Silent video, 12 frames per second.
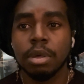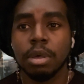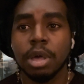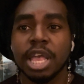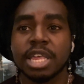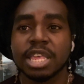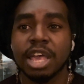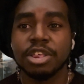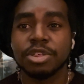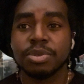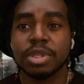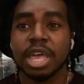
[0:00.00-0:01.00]
That
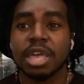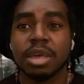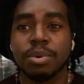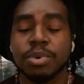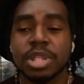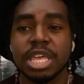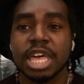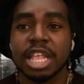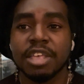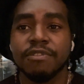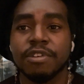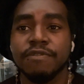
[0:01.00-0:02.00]
sounds, like, really
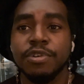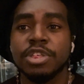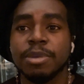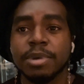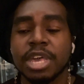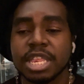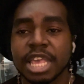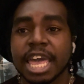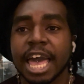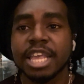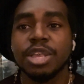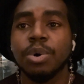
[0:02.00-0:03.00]
kind of confusing, but it's
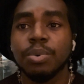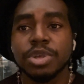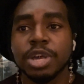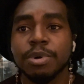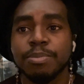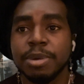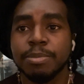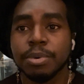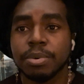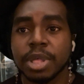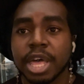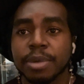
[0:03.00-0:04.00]
like, I don't deal with
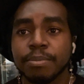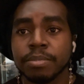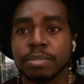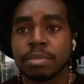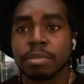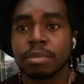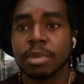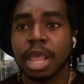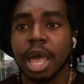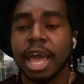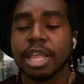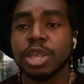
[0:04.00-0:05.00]
people. Like,
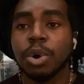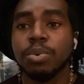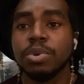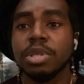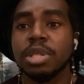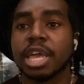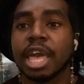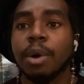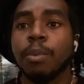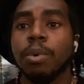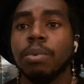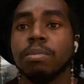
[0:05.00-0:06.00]
I don't, like, I
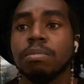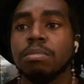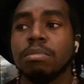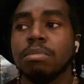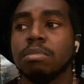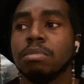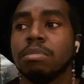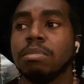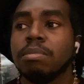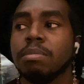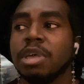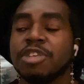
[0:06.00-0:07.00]
won't,
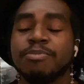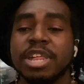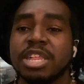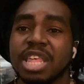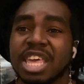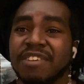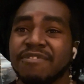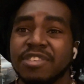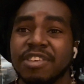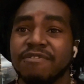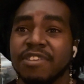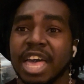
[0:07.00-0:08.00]
especially, like,
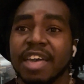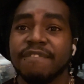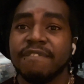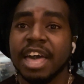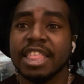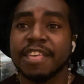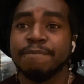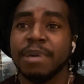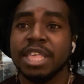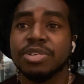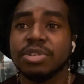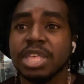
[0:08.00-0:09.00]
if I find, like,
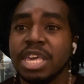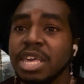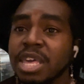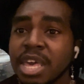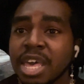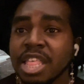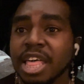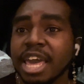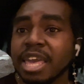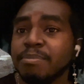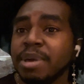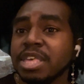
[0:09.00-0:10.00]
mentally
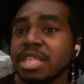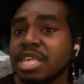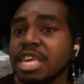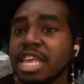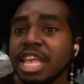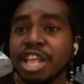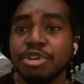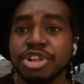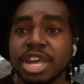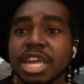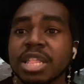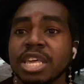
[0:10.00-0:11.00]
and
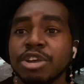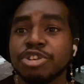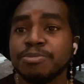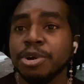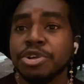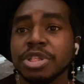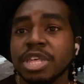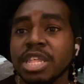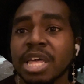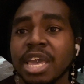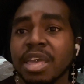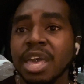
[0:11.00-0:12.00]
energetically or spiritually,
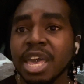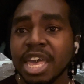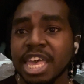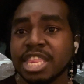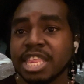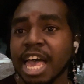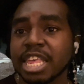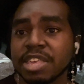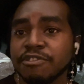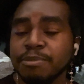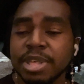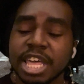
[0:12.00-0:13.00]
like, it's
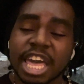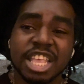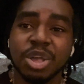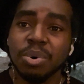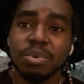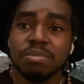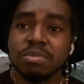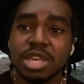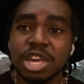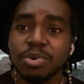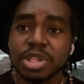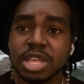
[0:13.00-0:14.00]
toxic for me, like, I don't
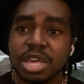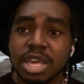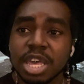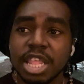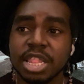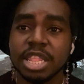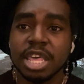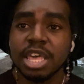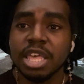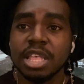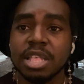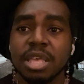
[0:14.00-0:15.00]
deal with it. And
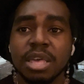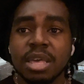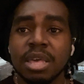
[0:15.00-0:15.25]
then